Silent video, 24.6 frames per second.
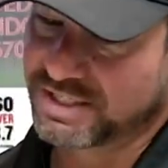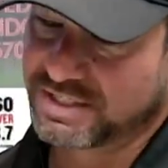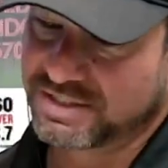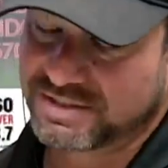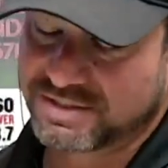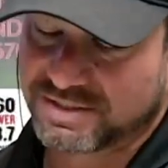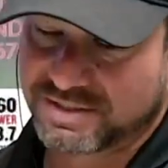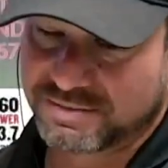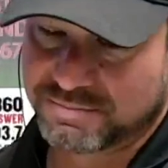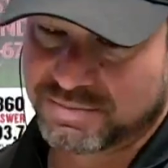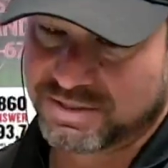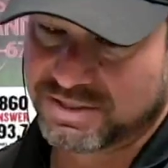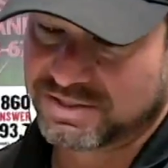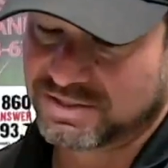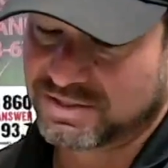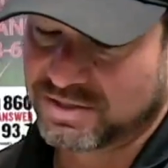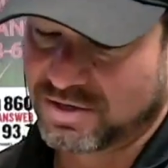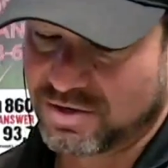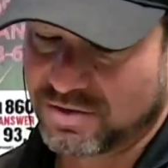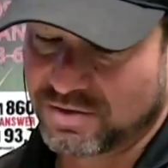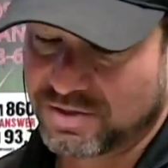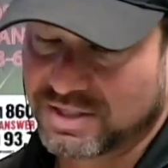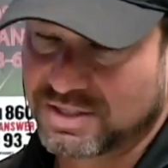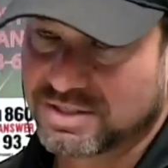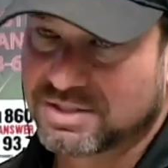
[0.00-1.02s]
and it's but it's
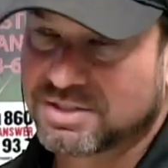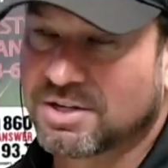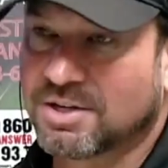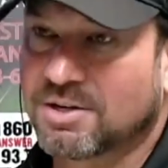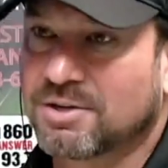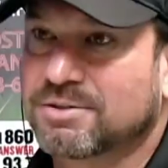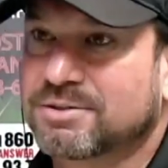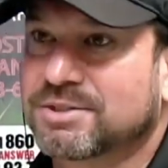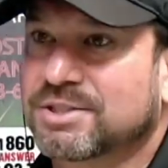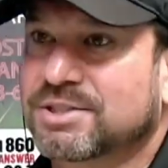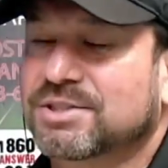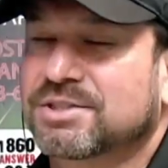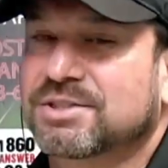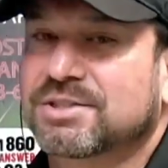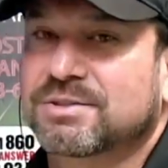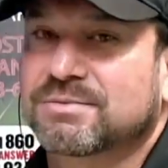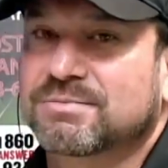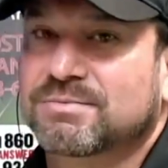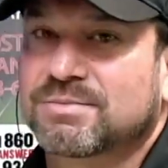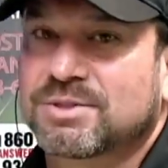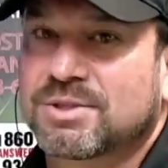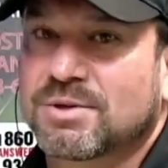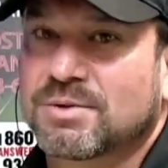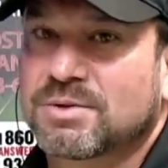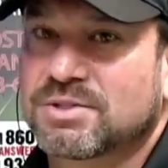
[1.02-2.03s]
all it's all just
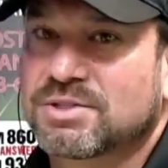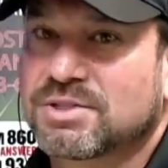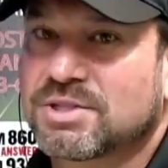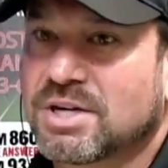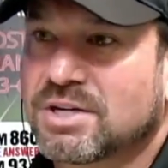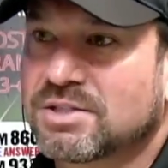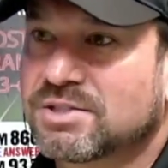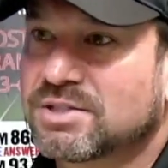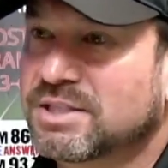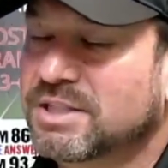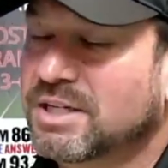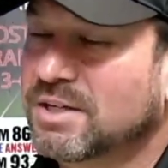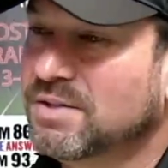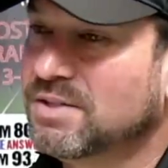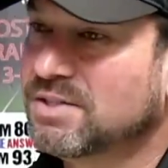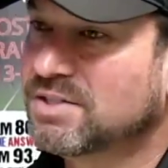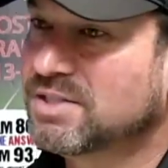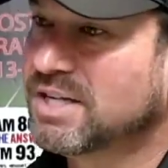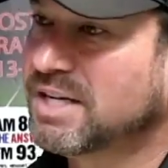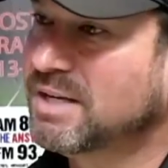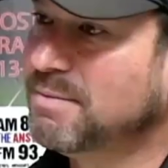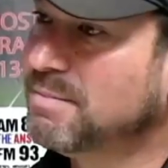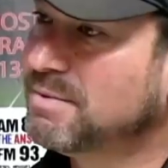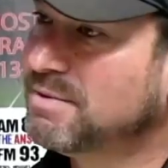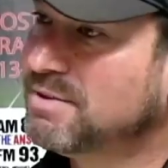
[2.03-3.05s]
so disgusting on the
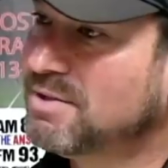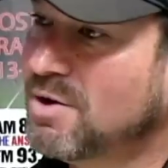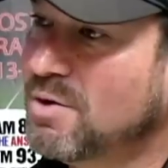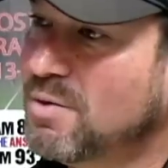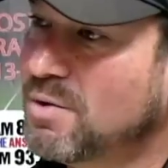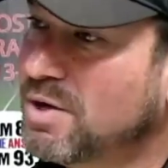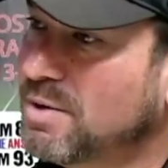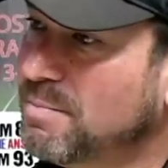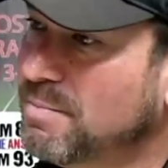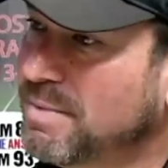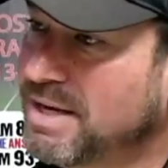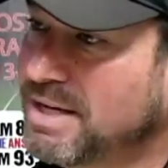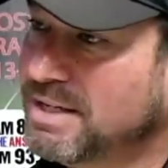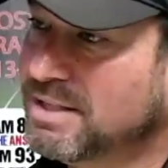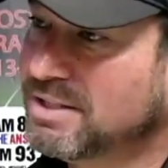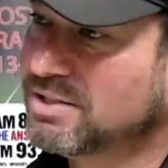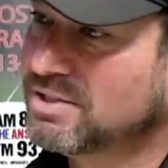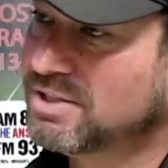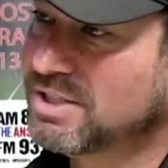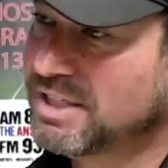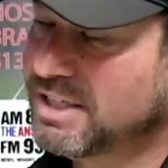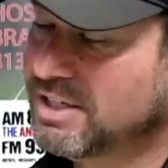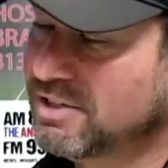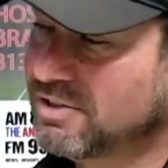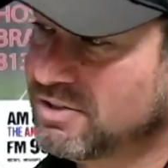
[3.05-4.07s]
same token, man. Just
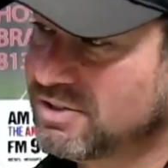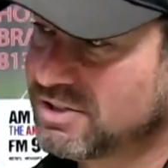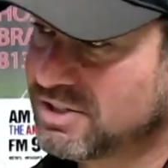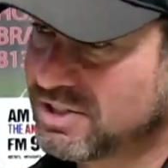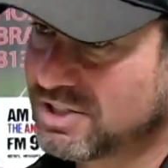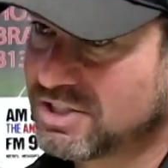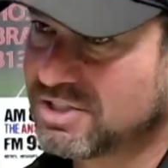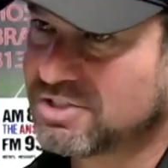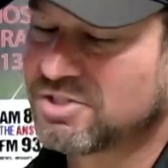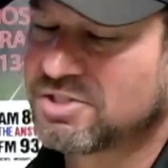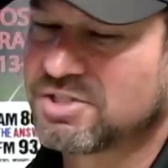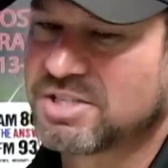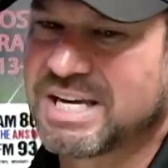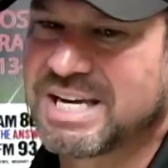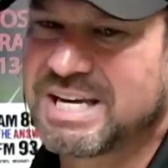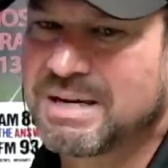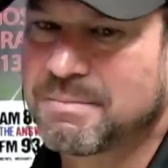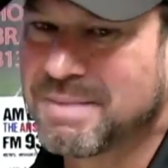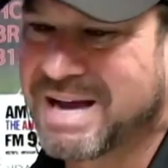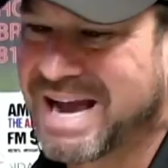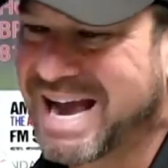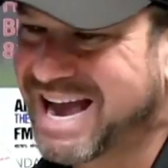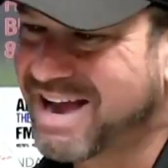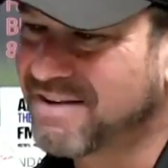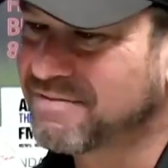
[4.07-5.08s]
to hear, just to keep
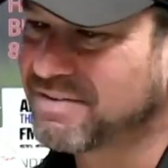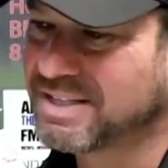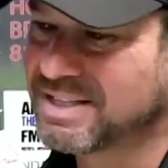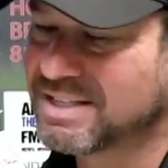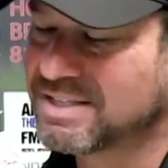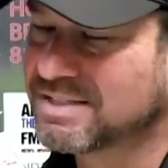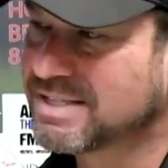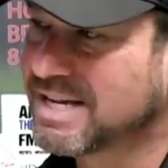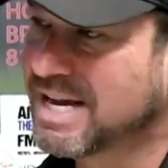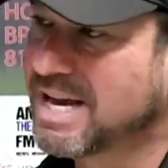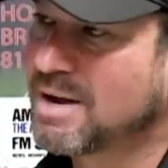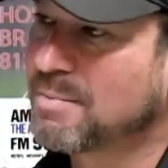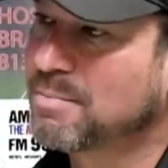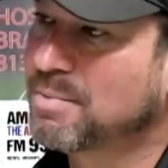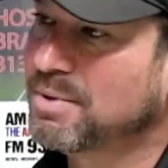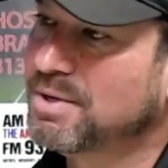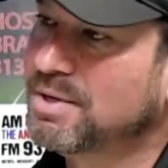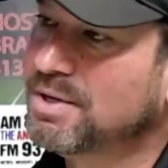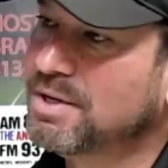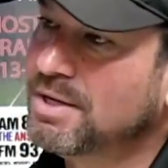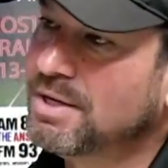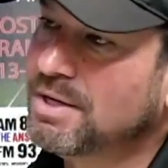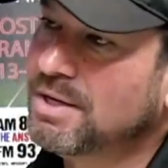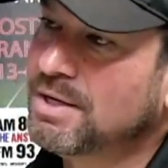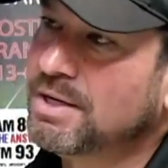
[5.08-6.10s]
having this happen,
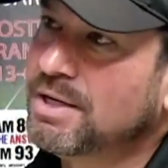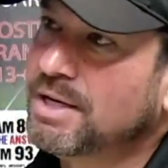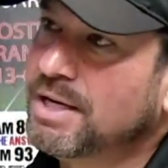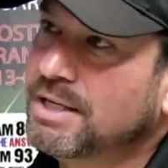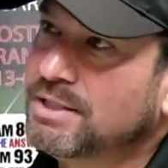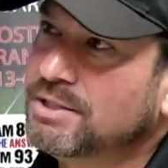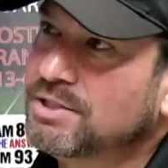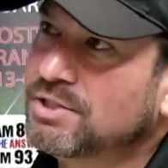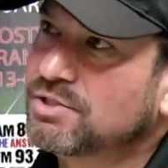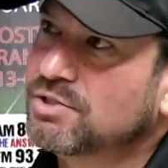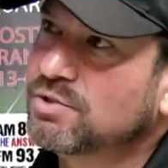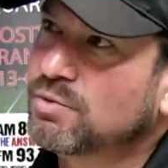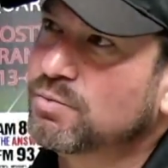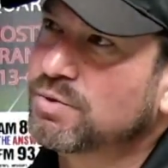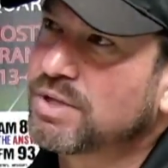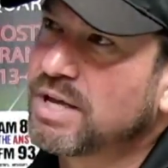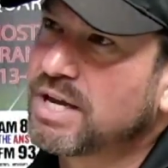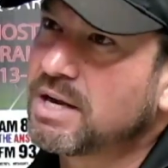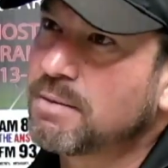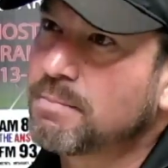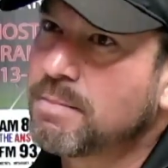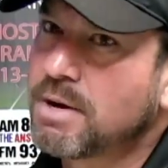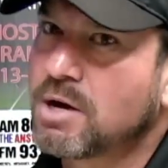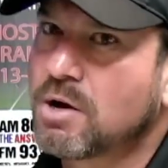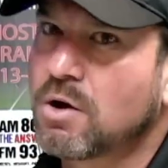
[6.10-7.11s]
and just to think
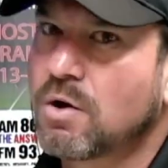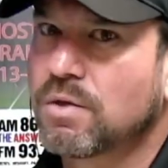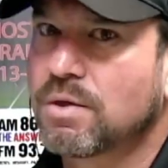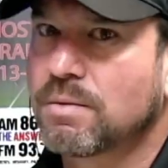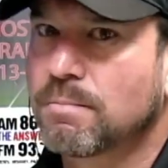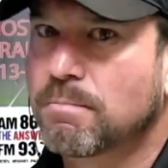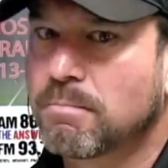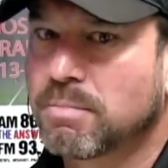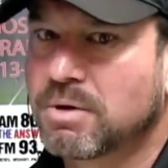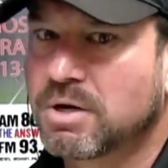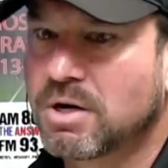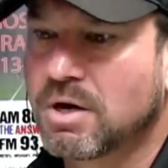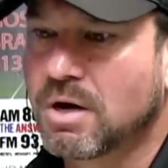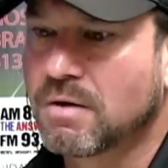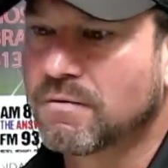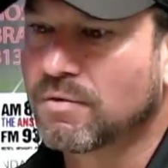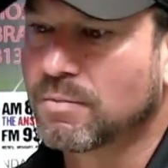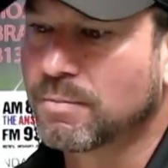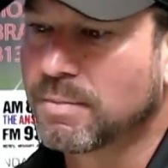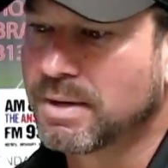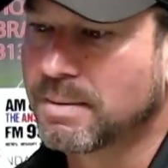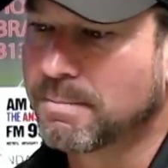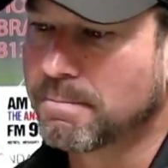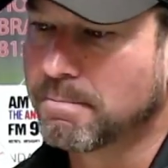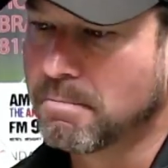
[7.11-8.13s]
about all the
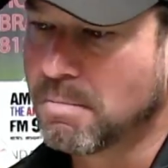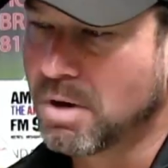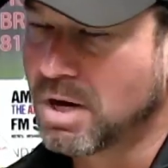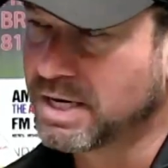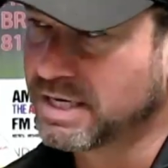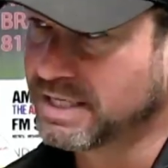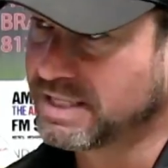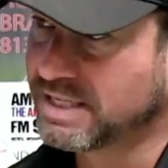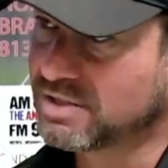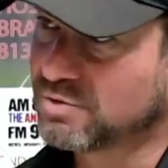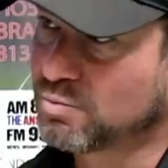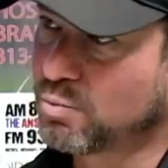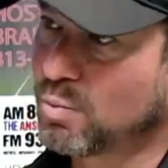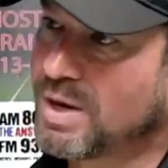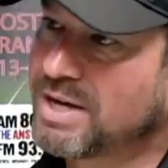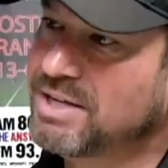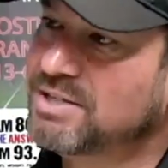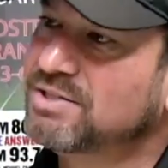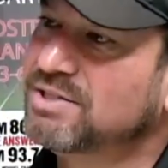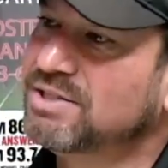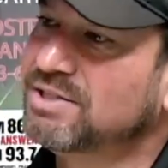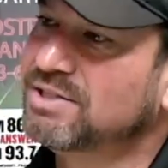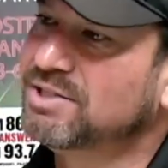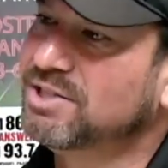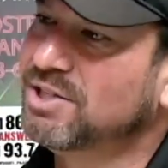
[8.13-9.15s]
government money that's
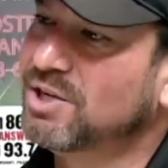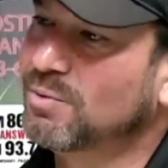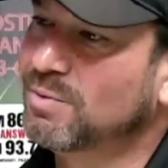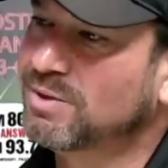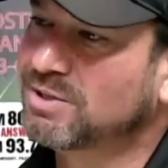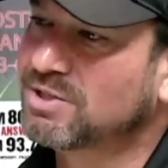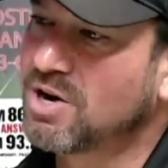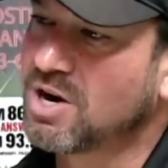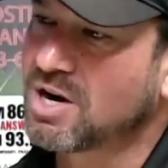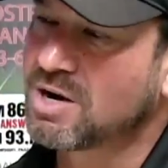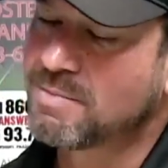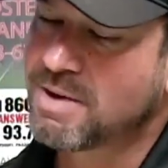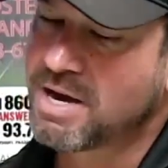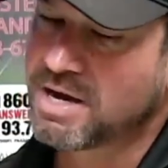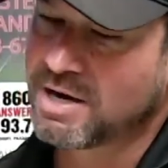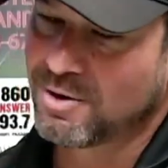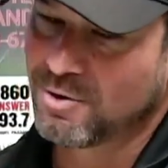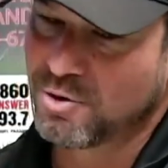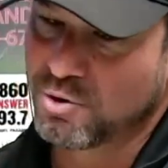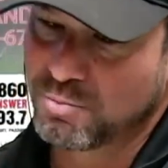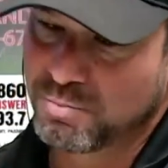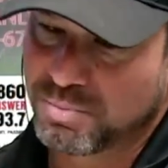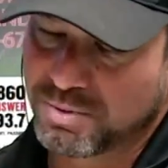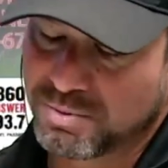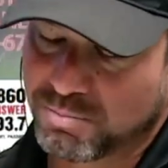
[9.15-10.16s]
wasted. You know, we talk about an
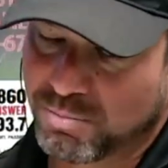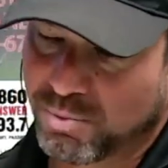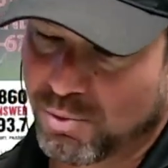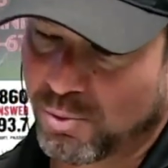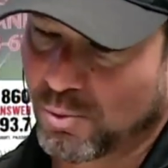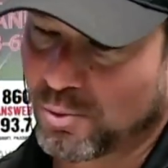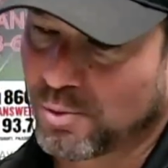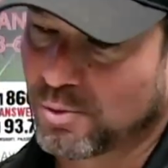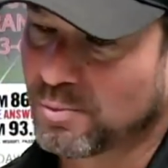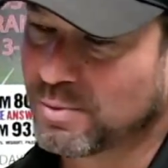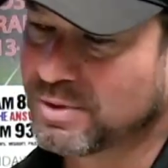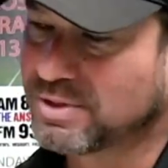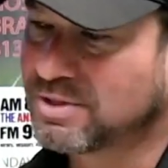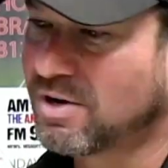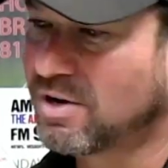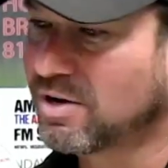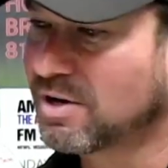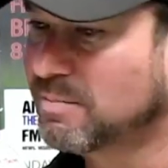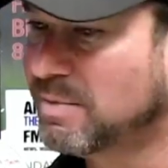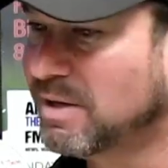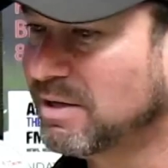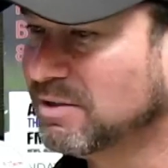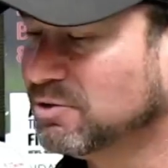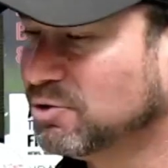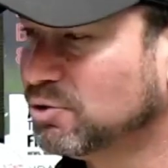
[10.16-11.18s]
open border, we talk
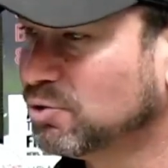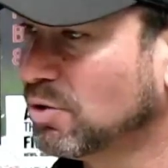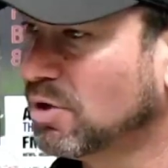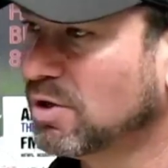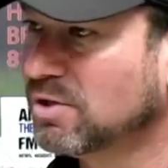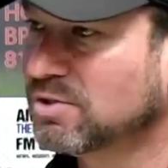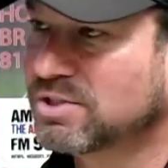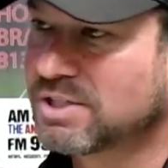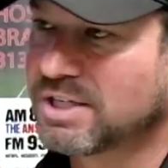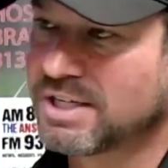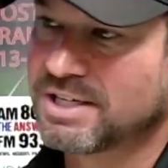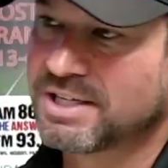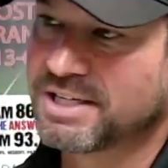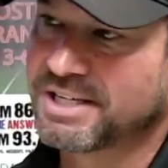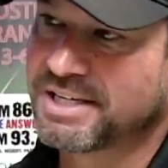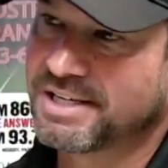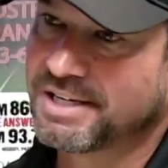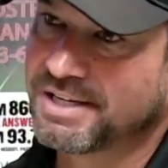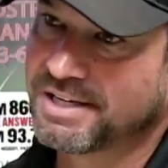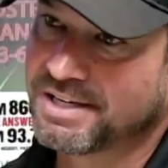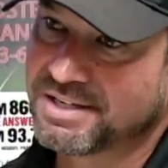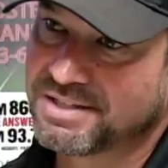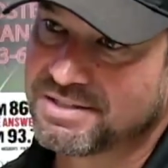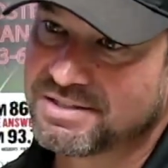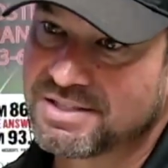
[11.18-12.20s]
about drugs killing
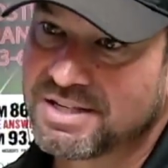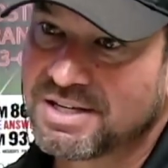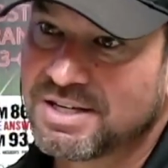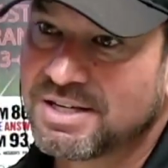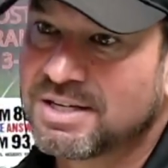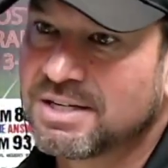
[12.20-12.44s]
kids.